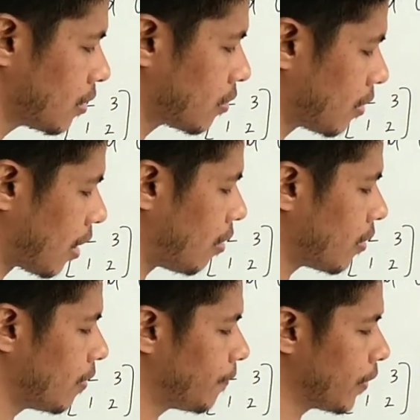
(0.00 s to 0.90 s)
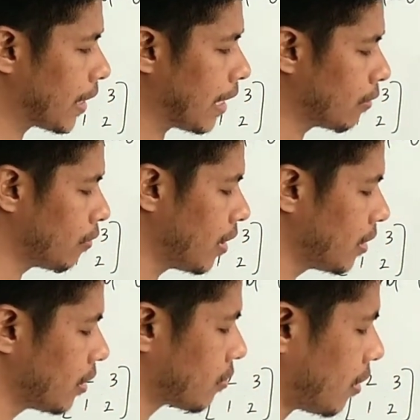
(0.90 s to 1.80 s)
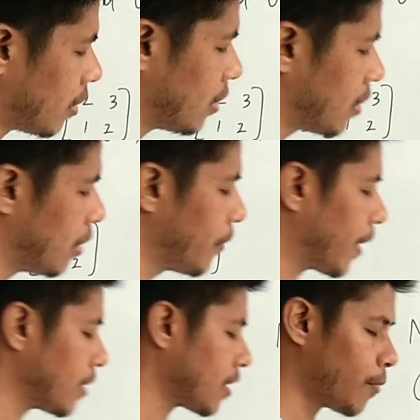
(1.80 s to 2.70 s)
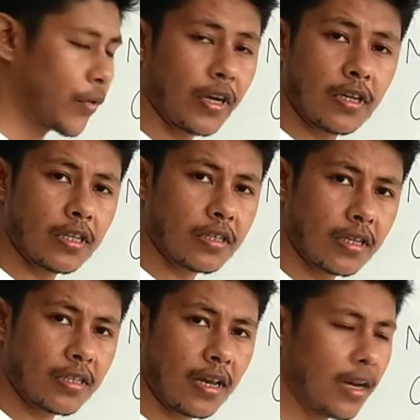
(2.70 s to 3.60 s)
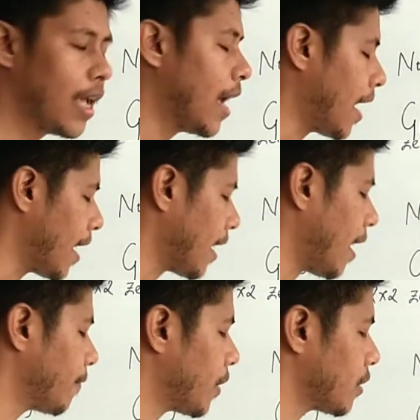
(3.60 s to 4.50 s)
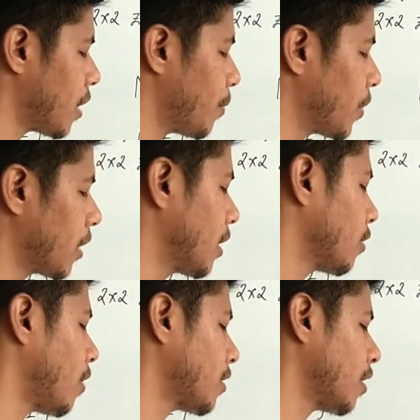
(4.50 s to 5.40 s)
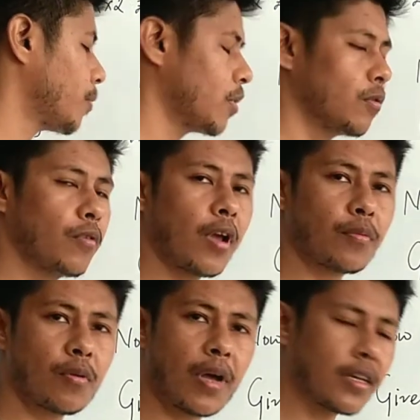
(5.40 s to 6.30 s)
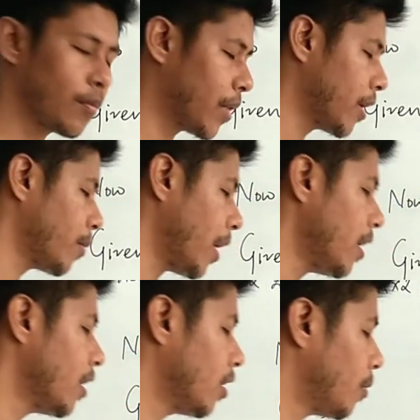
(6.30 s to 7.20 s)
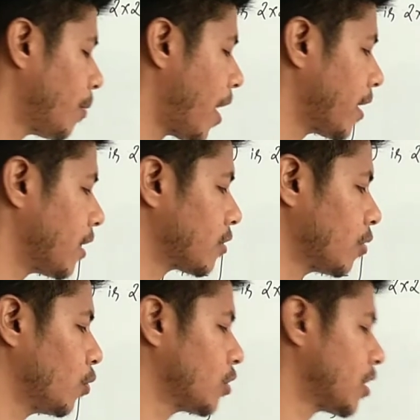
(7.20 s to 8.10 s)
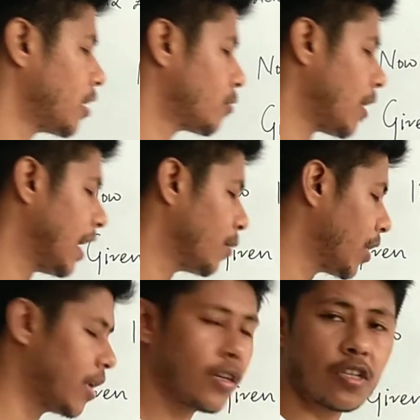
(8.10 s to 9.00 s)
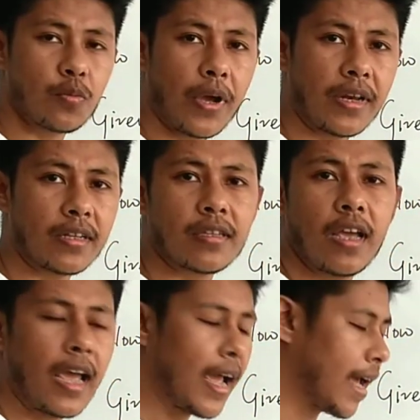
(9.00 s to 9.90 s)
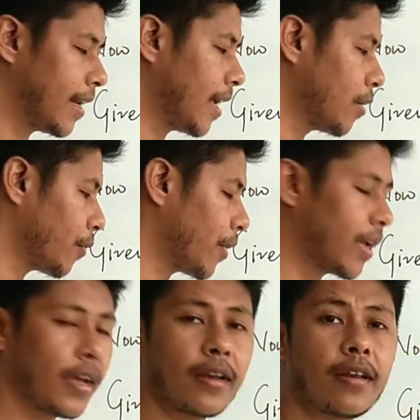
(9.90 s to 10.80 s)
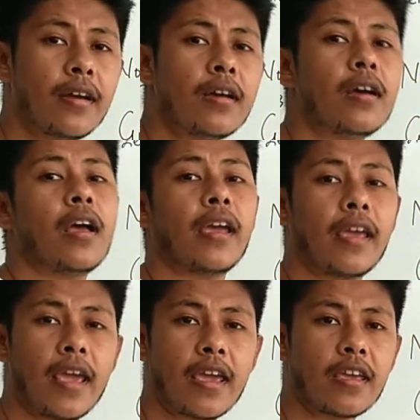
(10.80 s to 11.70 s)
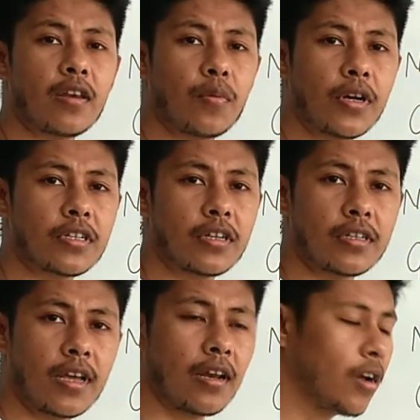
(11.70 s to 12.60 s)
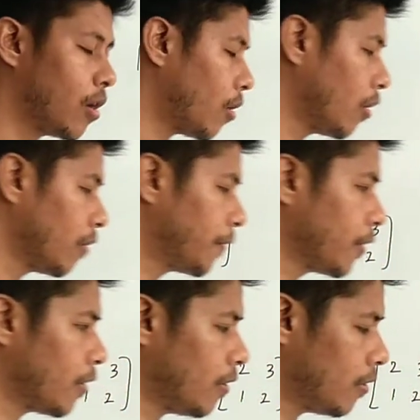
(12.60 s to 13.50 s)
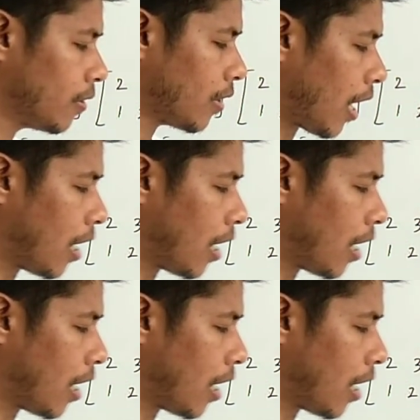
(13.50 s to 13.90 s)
So now if we calculate this one, easily we can subtract this result, and after subtracting, what you have to do, we have to multiply it by minus on both sides to eliminate this minus, and then we get the a inverse result. All of you know,